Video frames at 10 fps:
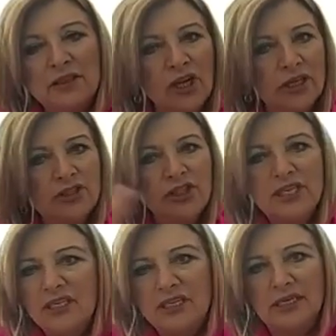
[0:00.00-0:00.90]
J-
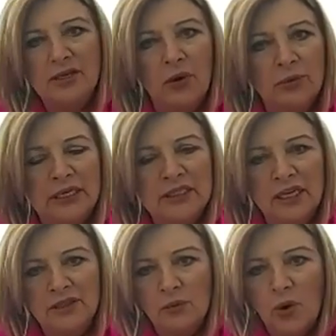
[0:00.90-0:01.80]
Jesus has already
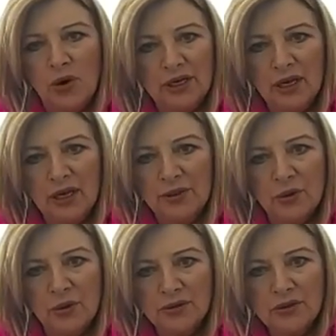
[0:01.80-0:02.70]
done the work in other
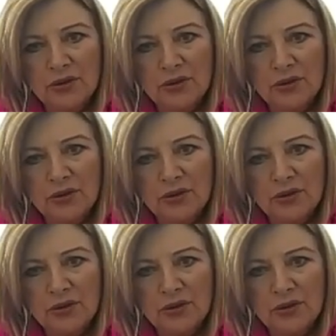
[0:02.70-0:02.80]
words.